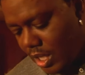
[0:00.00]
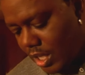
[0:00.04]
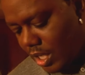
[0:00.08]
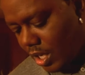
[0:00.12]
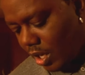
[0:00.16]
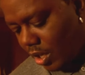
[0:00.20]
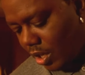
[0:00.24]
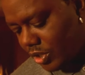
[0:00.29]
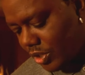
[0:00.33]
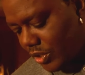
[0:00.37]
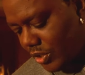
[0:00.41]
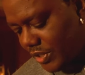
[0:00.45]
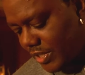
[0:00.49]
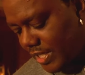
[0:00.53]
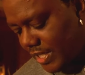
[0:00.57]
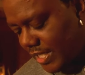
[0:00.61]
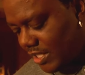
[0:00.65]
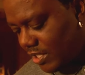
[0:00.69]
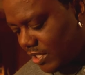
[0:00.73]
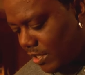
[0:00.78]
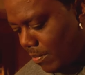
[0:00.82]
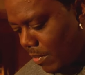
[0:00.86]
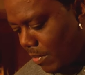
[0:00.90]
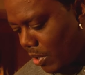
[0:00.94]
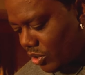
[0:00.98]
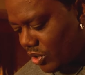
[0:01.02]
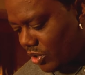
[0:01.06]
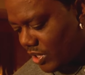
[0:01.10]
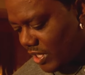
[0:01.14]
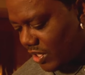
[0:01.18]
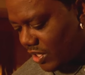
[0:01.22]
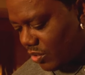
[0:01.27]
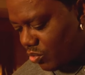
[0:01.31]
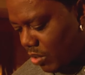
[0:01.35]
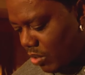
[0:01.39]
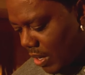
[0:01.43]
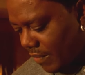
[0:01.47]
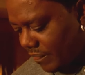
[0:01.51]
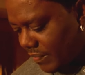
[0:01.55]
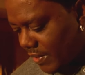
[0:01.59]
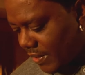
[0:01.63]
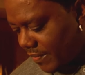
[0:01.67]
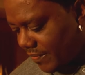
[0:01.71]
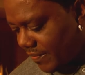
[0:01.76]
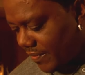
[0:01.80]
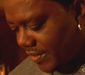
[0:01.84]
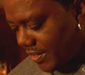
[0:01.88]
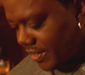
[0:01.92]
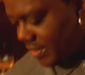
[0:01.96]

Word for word: It also says the most disruptive.